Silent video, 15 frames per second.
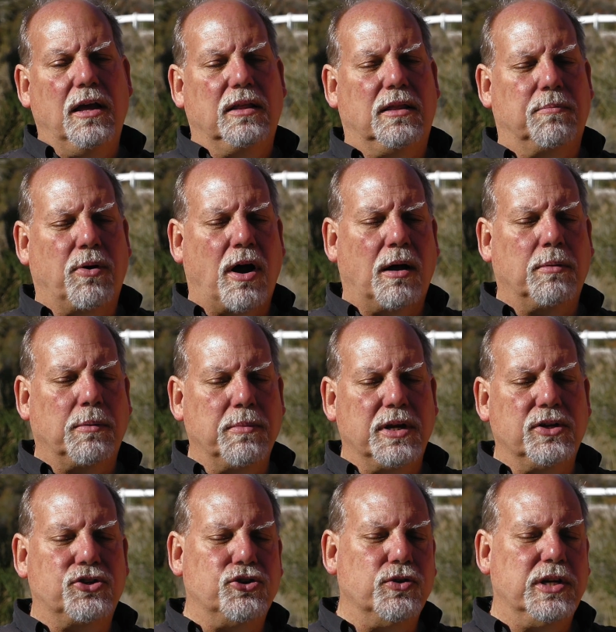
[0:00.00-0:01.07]
The problem
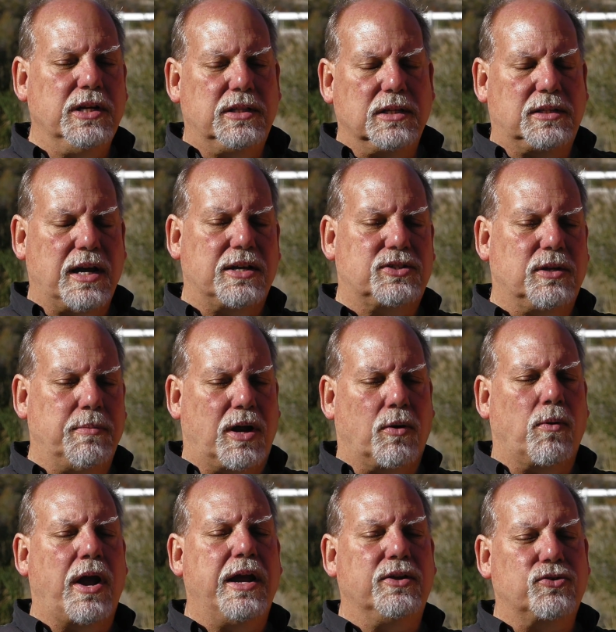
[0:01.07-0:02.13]
is you need to test them at a
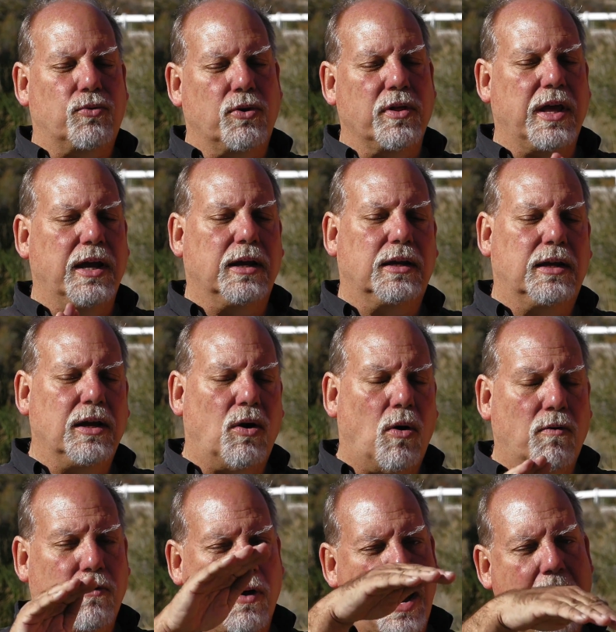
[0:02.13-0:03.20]
range where they get
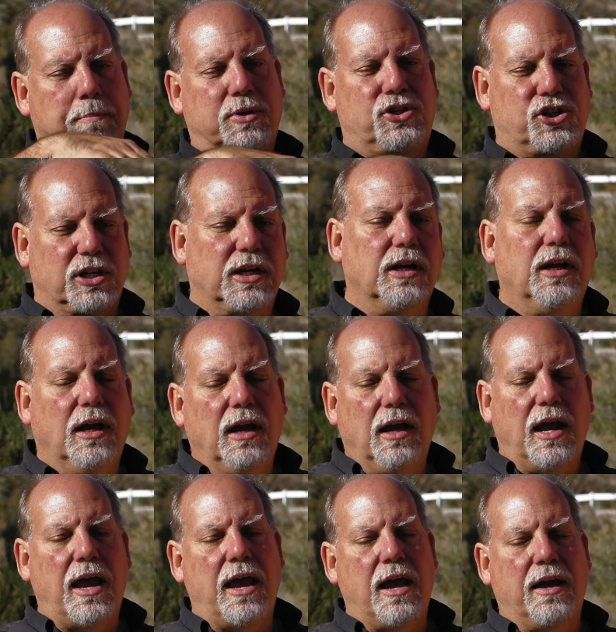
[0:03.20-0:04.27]
over apogee,
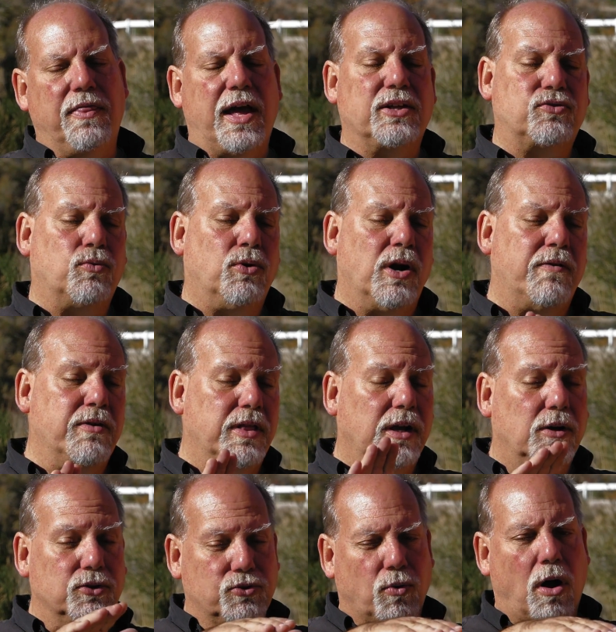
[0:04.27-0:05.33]
and that's where everything
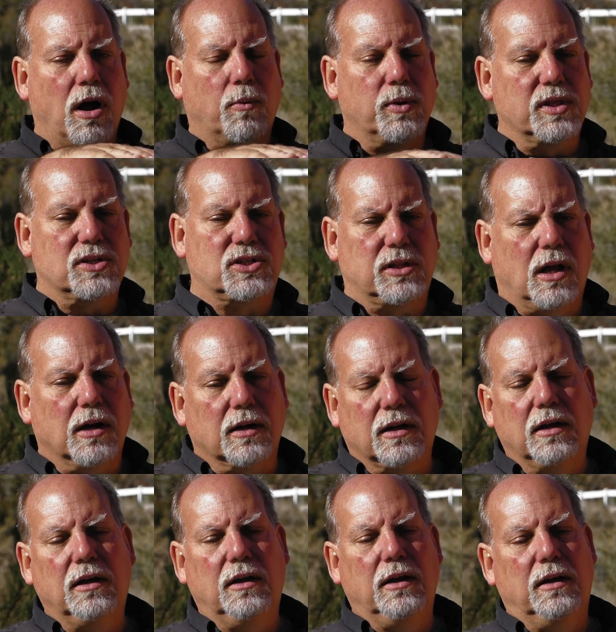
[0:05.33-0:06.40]
goes wrong with the slug.
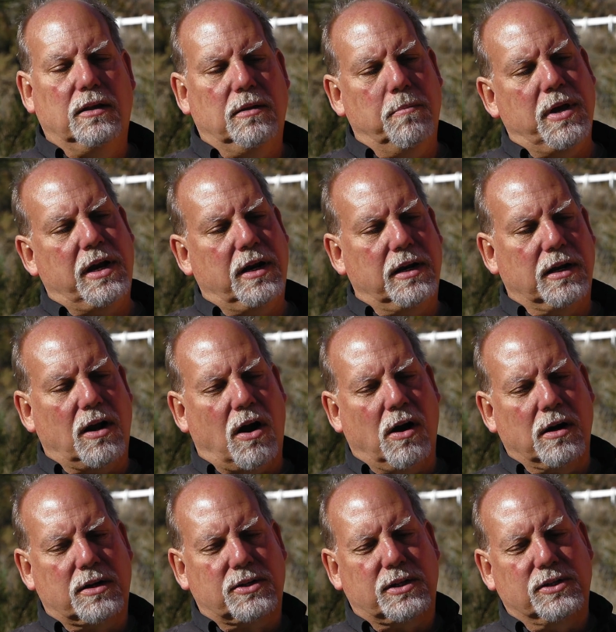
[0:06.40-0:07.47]
The minute it
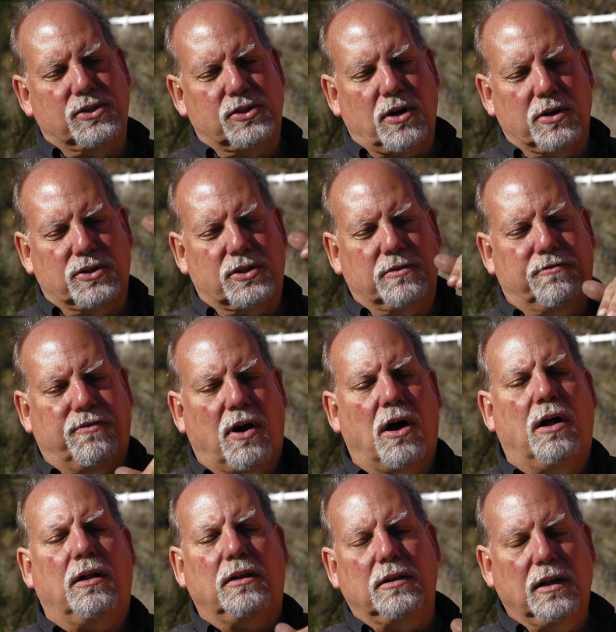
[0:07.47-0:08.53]
arcs and starts to fall,